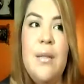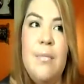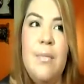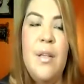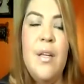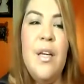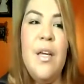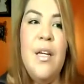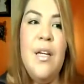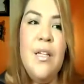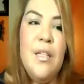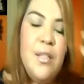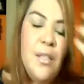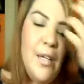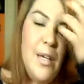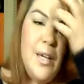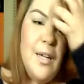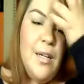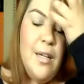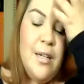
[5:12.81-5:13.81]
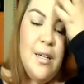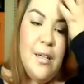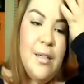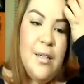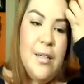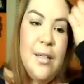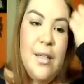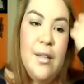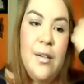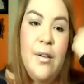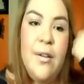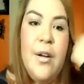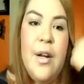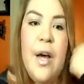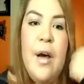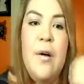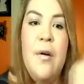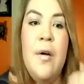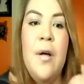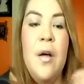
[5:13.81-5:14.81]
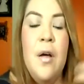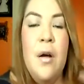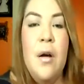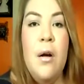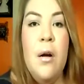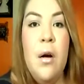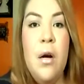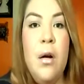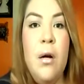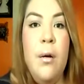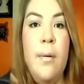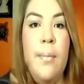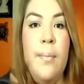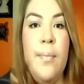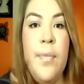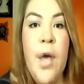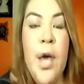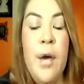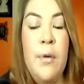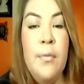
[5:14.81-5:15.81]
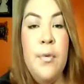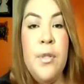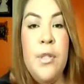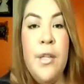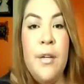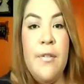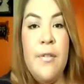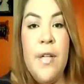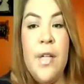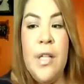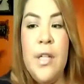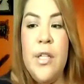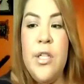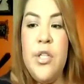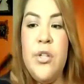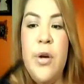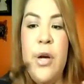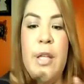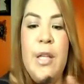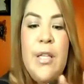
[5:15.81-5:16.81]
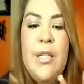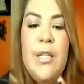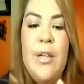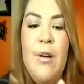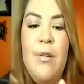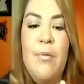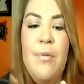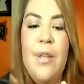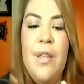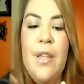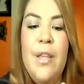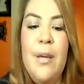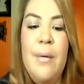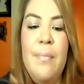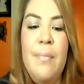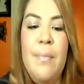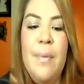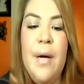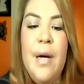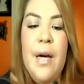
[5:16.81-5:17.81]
because I'm looking into getting a concealer now, I will definitely try this out with it.